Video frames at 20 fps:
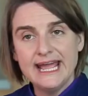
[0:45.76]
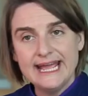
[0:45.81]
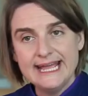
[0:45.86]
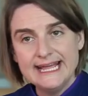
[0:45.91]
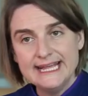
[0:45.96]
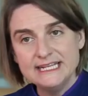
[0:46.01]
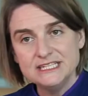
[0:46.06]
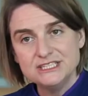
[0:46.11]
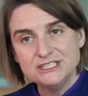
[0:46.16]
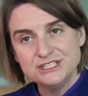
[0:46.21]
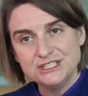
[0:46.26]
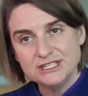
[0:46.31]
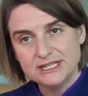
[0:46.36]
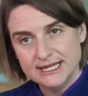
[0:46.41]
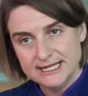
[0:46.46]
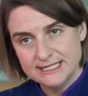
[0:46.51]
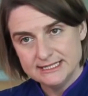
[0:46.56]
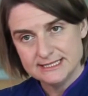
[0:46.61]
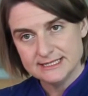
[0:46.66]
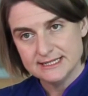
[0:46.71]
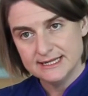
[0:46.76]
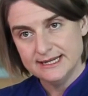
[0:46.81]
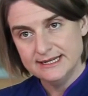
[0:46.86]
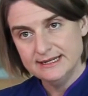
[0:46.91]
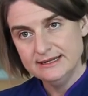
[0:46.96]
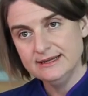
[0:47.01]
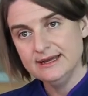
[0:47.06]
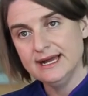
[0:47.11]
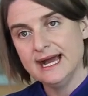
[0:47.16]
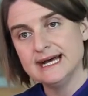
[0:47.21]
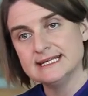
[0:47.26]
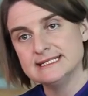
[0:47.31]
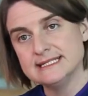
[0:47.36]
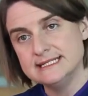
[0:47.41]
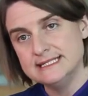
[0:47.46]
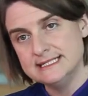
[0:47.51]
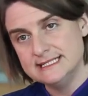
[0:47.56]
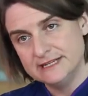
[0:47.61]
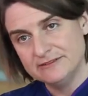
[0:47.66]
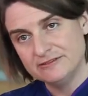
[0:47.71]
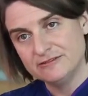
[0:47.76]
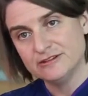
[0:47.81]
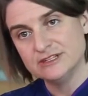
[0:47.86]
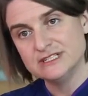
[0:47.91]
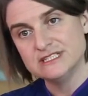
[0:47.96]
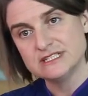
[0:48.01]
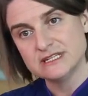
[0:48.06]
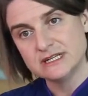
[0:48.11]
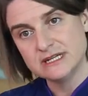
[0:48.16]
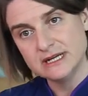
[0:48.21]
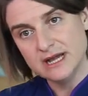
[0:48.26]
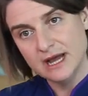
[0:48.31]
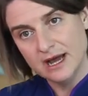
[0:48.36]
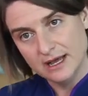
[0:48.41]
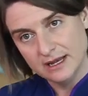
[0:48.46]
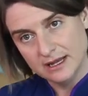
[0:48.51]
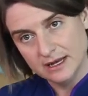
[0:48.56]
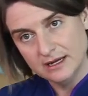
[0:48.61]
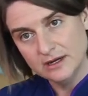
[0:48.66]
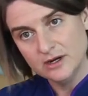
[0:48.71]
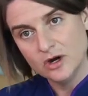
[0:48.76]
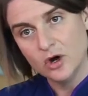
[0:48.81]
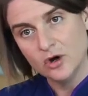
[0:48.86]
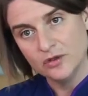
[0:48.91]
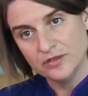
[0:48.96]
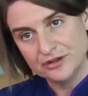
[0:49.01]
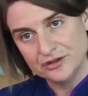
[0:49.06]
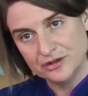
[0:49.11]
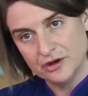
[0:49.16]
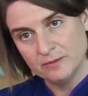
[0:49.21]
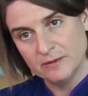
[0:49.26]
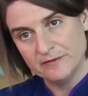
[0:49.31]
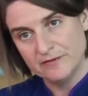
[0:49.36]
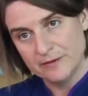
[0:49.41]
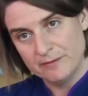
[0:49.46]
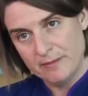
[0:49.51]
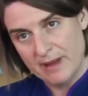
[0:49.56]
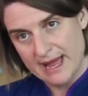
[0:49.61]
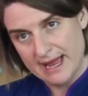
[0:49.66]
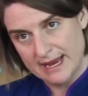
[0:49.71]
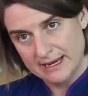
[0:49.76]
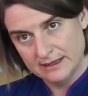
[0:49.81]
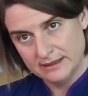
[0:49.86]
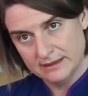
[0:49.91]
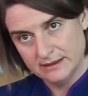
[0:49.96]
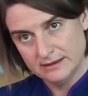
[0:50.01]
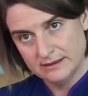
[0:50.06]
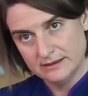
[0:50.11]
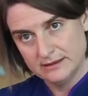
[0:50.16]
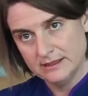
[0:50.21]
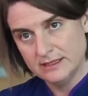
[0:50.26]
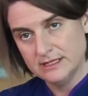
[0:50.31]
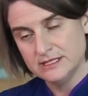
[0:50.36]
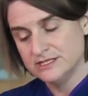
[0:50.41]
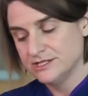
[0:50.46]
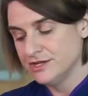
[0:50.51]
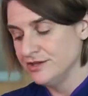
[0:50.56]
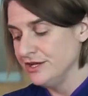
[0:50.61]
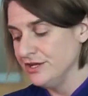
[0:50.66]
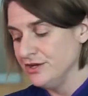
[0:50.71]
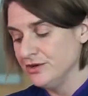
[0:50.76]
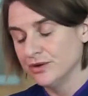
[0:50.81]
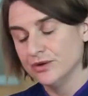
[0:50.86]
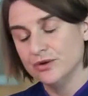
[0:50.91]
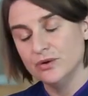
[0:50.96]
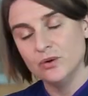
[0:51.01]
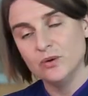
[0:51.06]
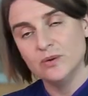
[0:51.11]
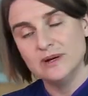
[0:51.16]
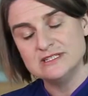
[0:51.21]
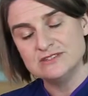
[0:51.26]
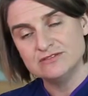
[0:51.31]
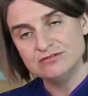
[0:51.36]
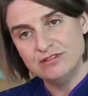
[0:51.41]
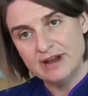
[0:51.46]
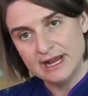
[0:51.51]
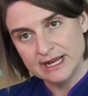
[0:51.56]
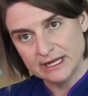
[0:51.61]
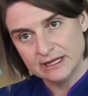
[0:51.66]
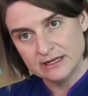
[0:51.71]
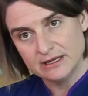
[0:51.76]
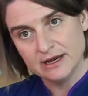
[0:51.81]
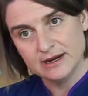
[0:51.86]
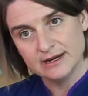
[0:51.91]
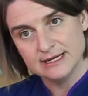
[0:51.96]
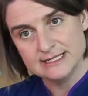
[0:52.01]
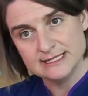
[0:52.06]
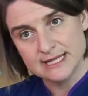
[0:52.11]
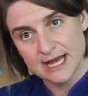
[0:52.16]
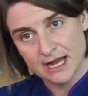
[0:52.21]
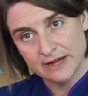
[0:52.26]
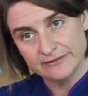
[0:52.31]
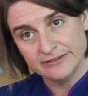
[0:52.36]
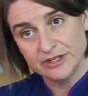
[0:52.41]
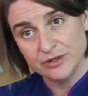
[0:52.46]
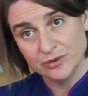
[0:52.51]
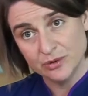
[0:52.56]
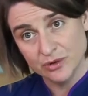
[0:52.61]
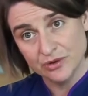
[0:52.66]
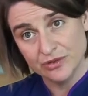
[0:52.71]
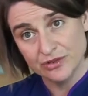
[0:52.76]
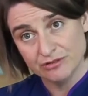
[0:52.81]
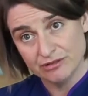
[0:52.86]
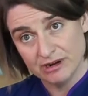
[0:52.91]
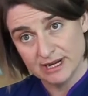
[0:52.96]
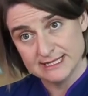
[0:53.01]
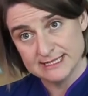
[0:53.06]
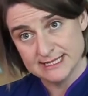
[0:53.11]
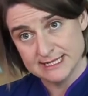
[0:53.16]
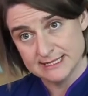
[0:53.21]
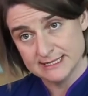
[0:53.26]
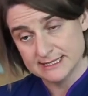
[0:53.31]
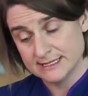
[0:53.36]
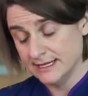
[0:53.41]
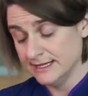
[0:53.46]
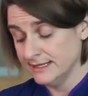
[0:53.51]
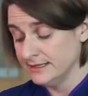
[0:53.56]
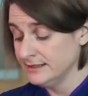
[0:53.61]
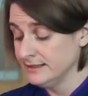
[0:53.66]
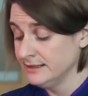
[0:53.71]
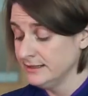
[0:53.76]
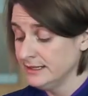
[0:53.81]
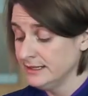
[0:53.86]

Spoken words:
Each insulin has a different colour on the top of the pen, so that you can always recognise have you got the right insulin.